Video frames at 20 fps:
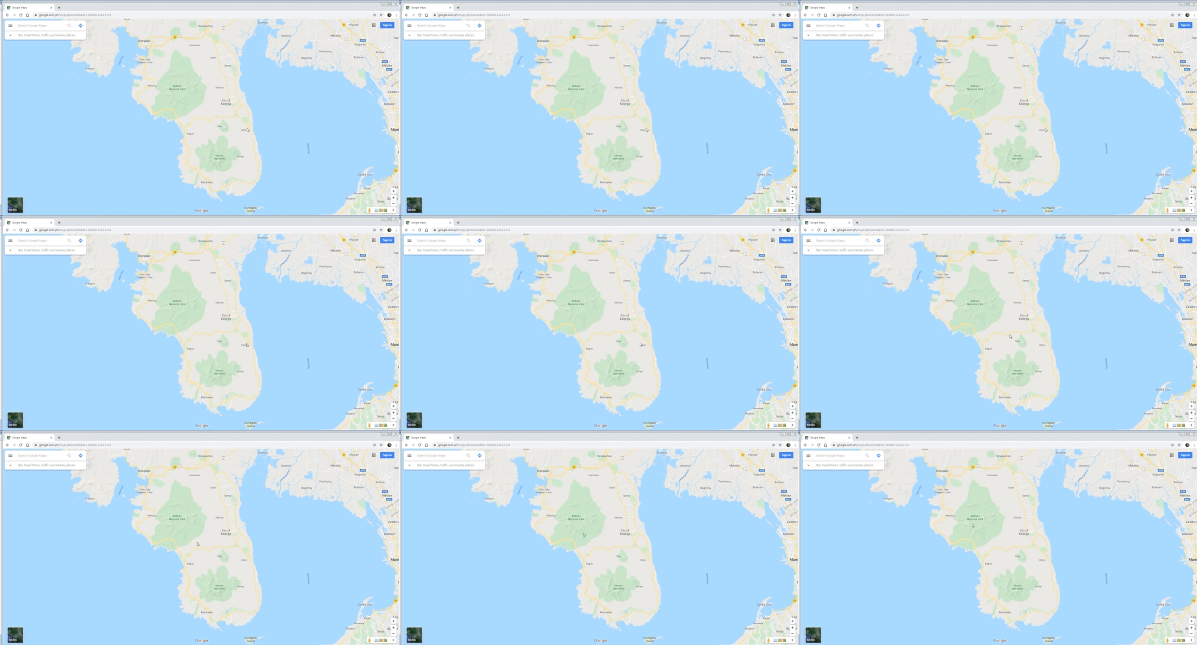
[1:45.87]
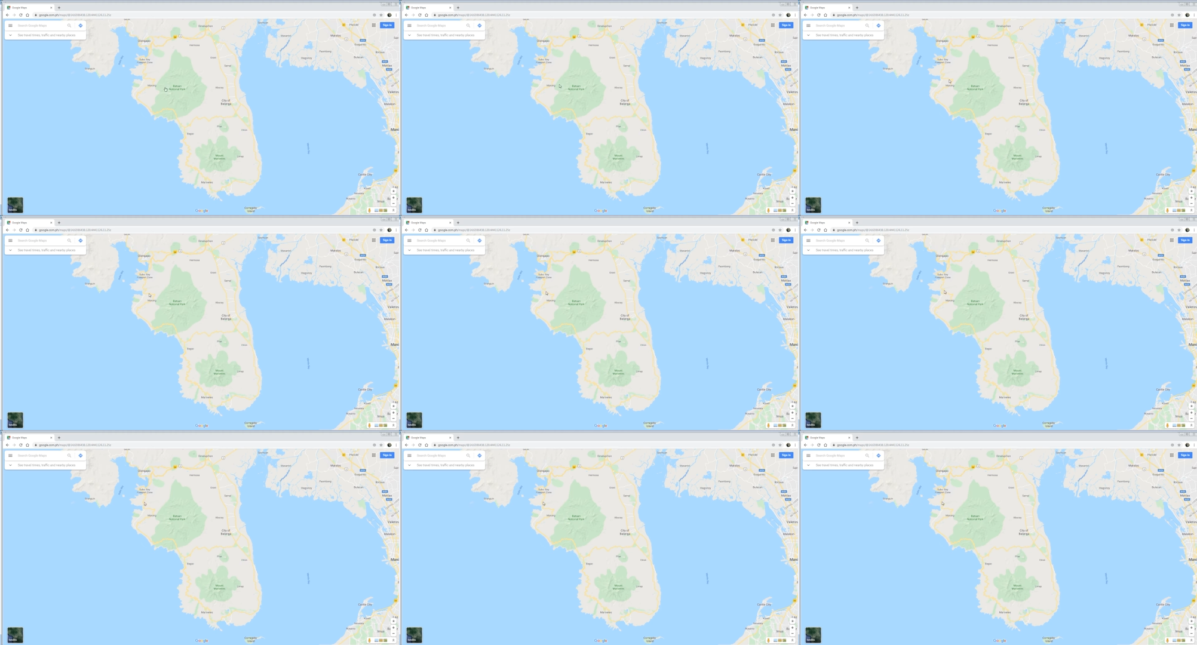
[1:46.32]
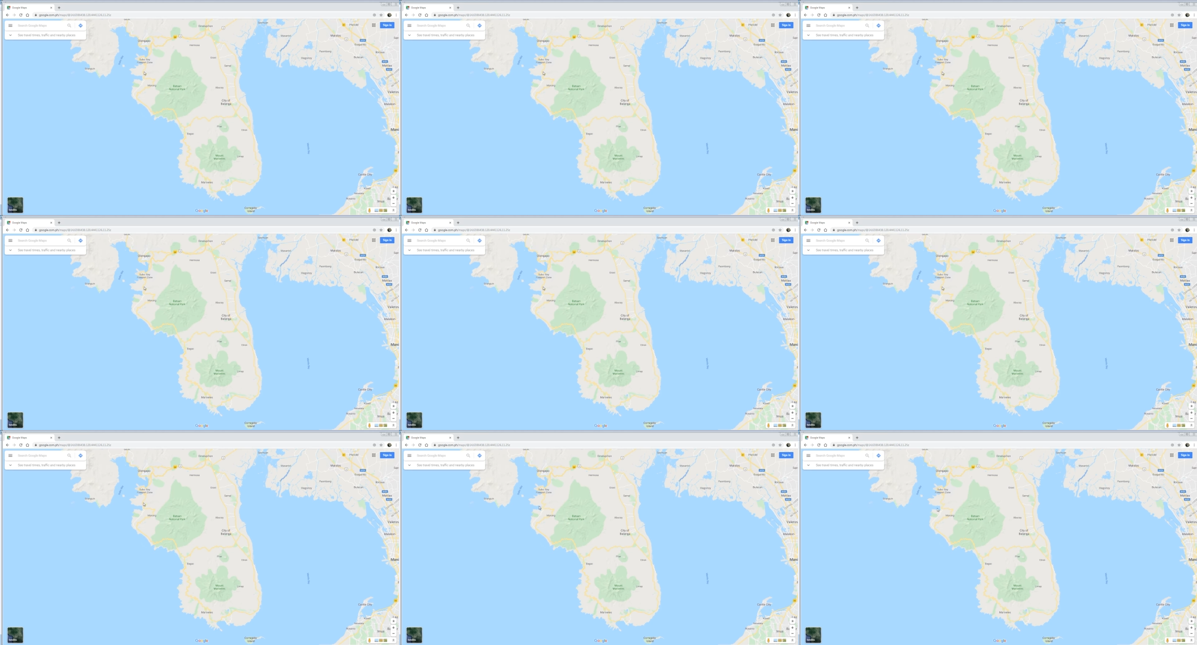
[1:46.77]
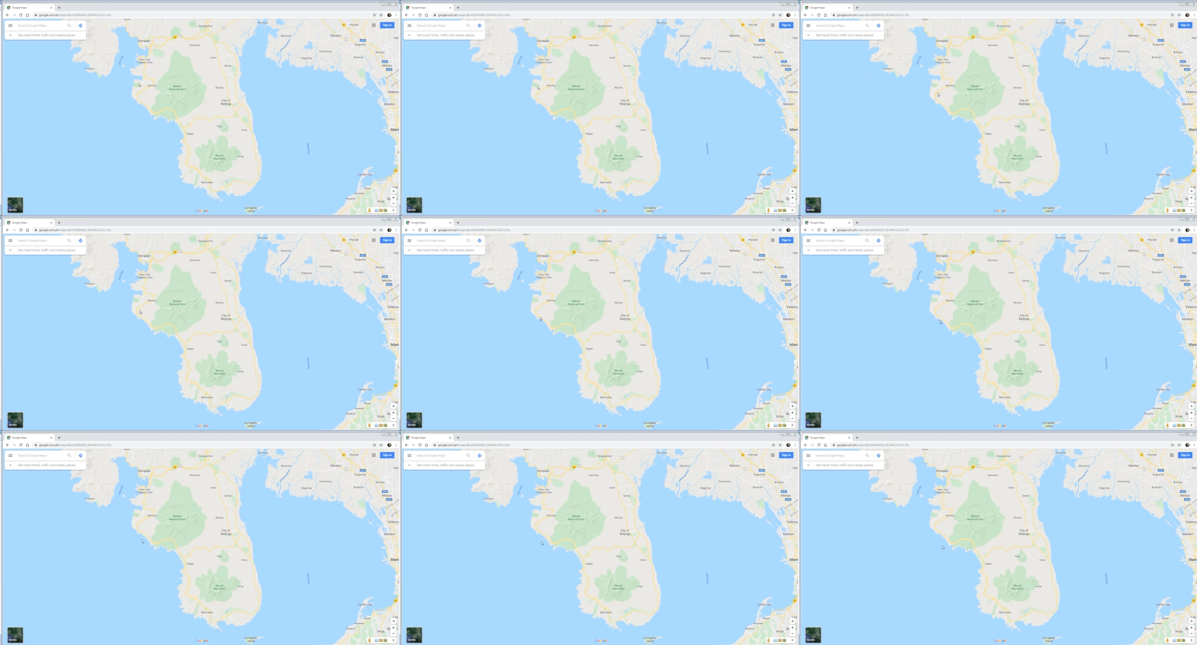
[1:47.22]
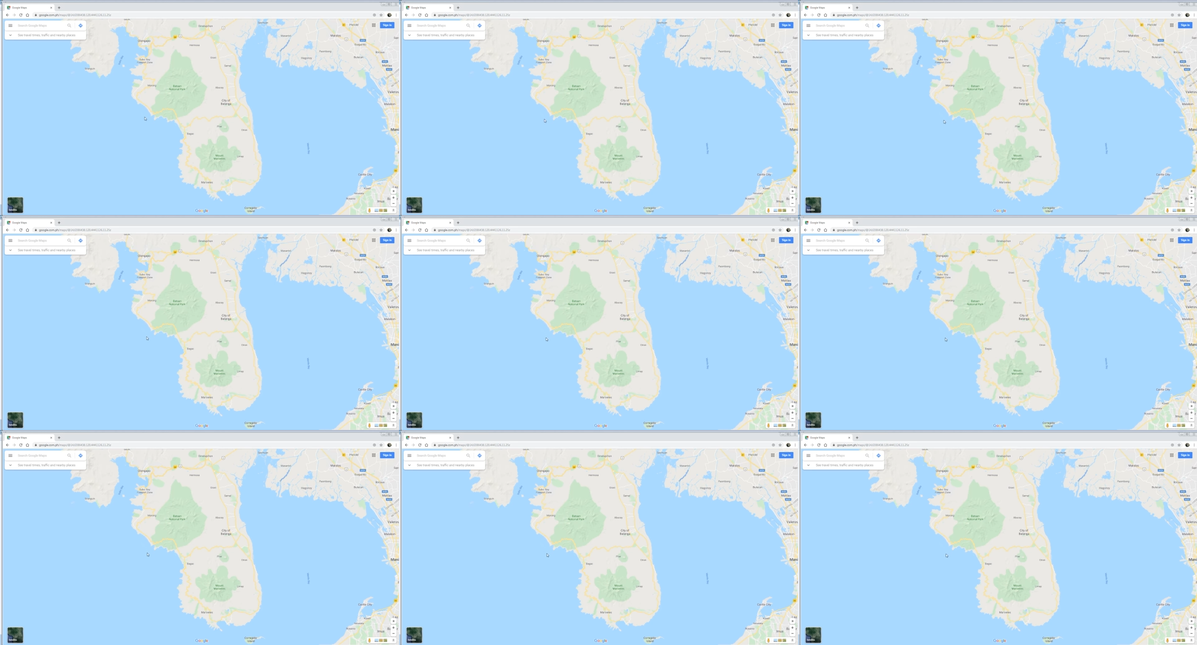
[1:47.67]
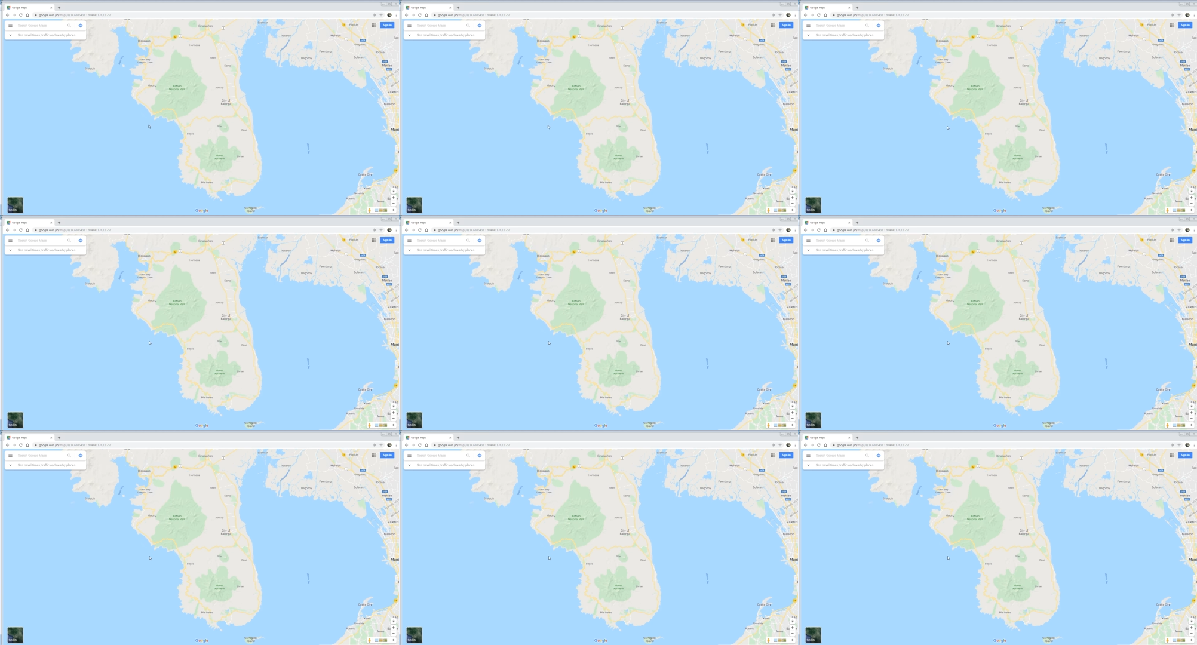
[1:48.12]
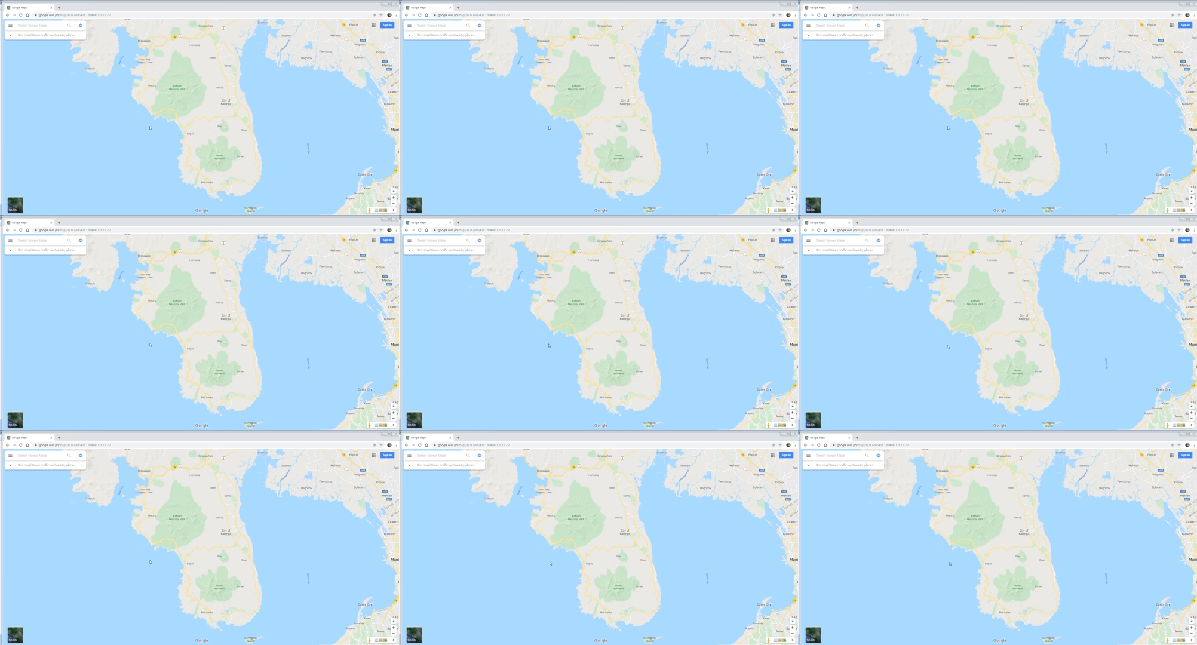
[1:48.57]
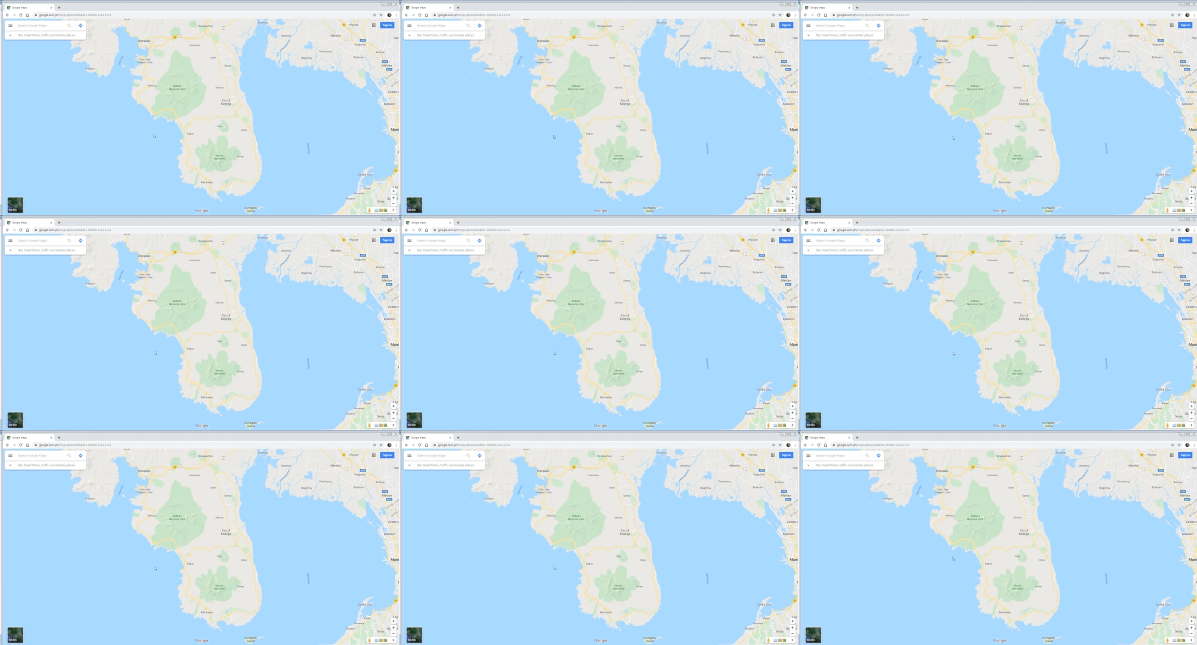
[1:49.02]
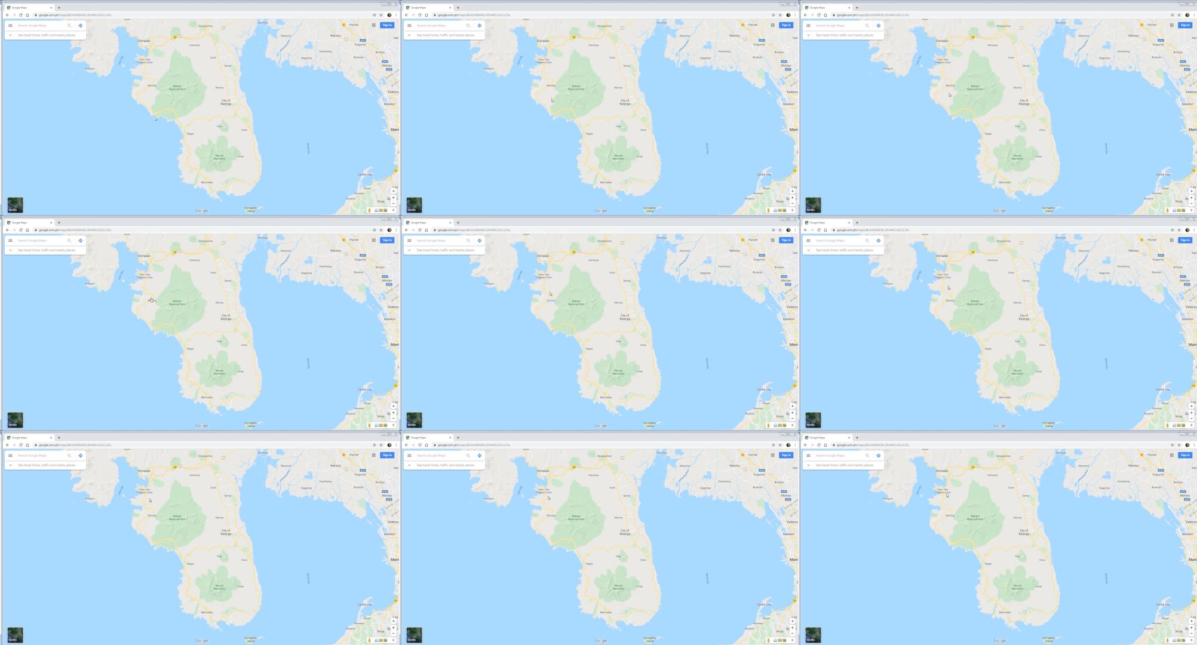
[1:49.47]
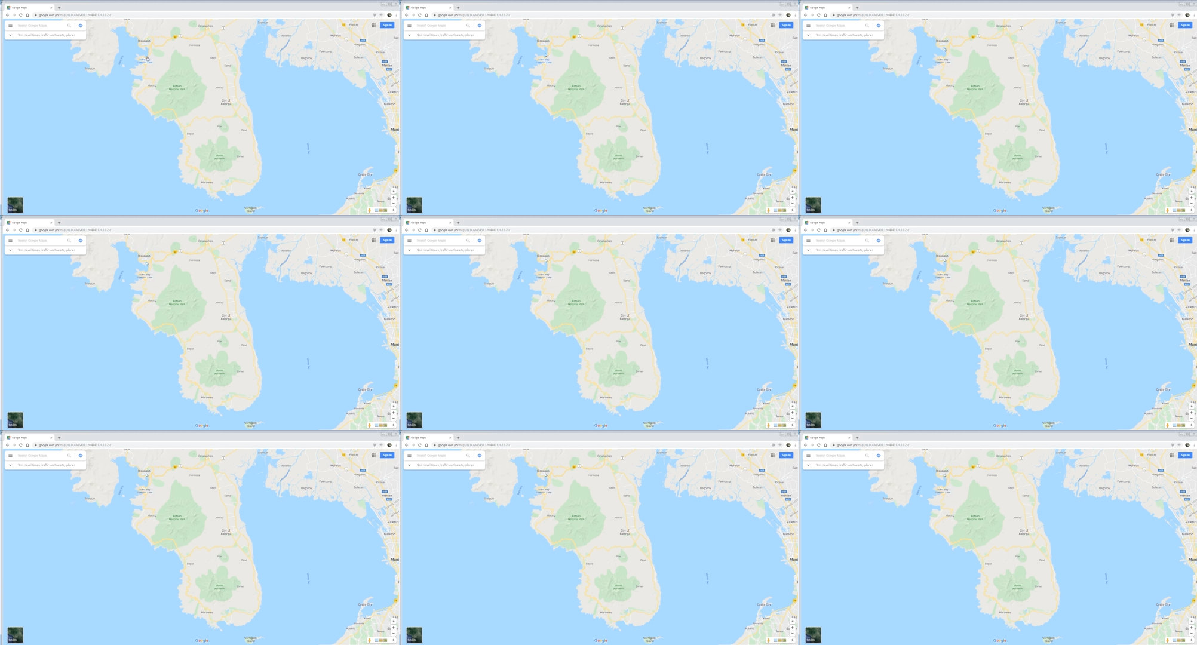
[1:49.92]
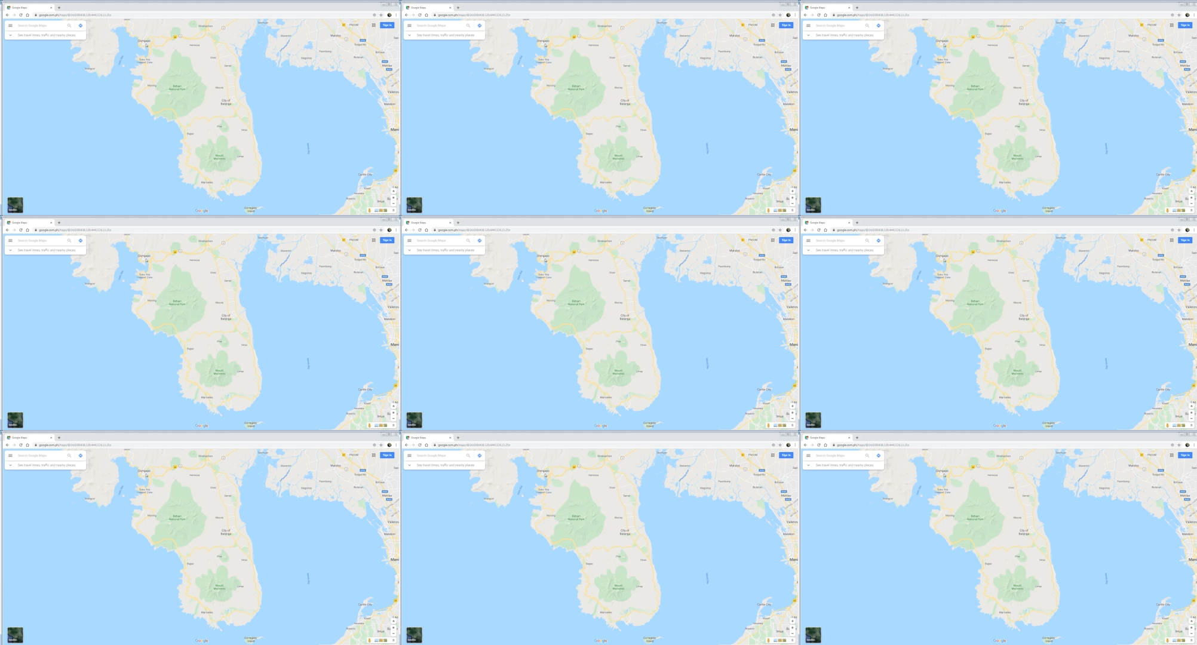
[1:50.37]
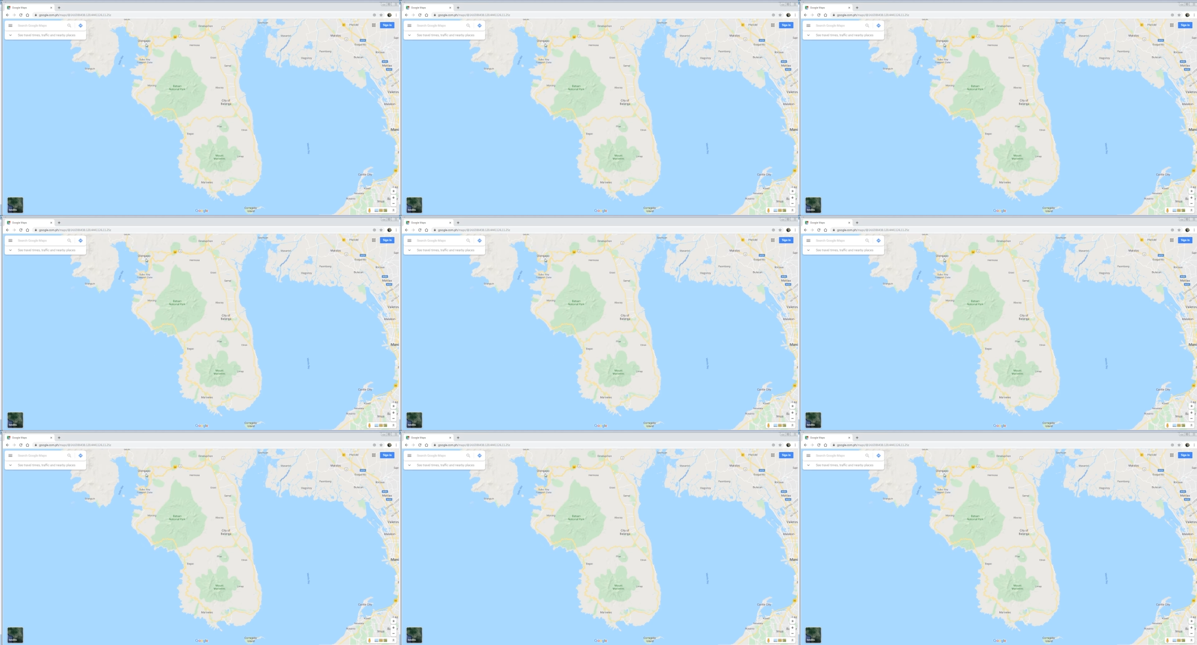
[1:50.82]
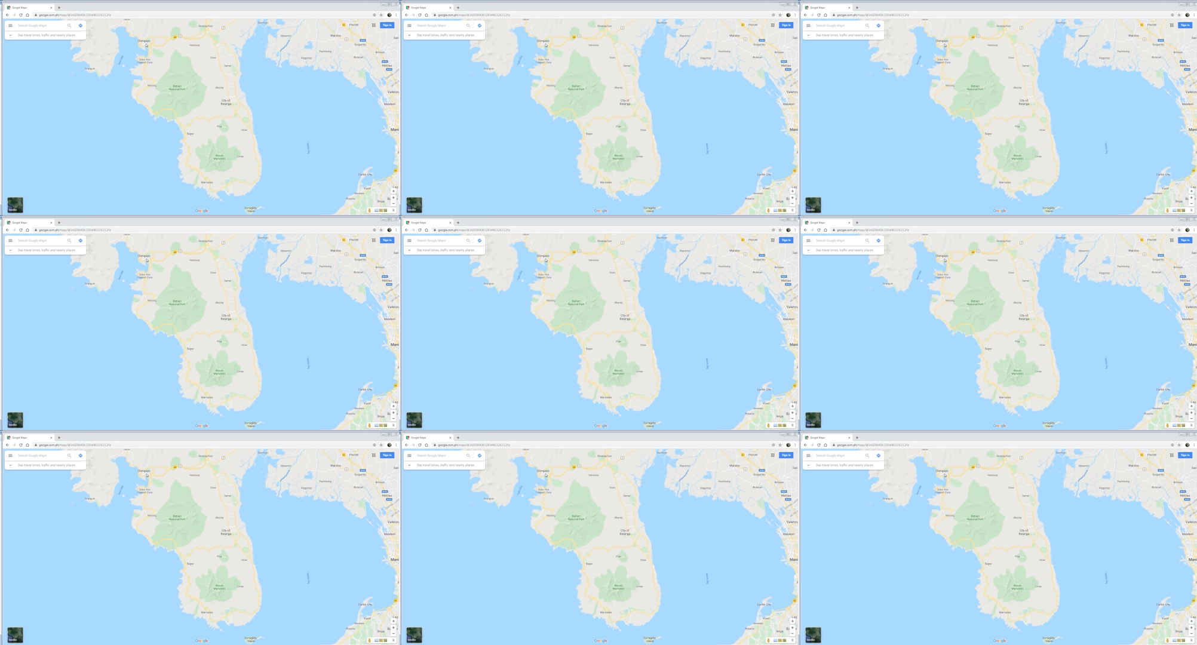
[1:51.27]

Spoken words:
[unreadable: no face in view]